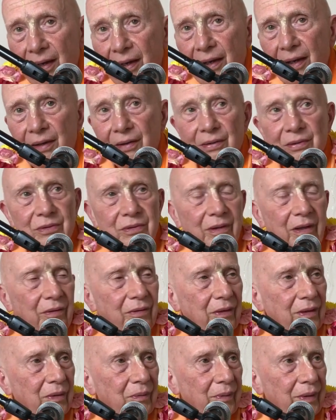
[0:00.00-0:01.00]
and there's
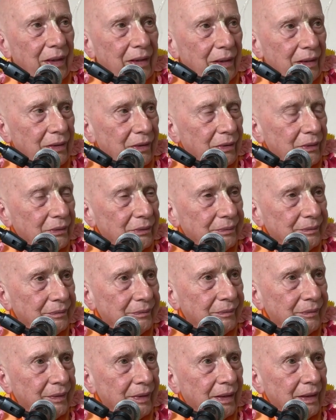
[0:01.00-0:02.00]
nothing we can do.
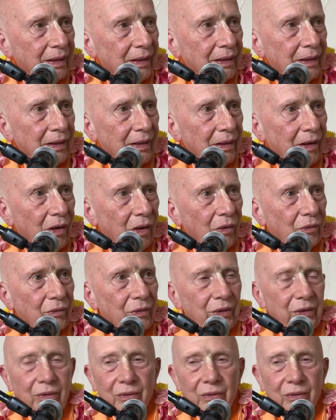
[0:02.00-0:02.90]
Only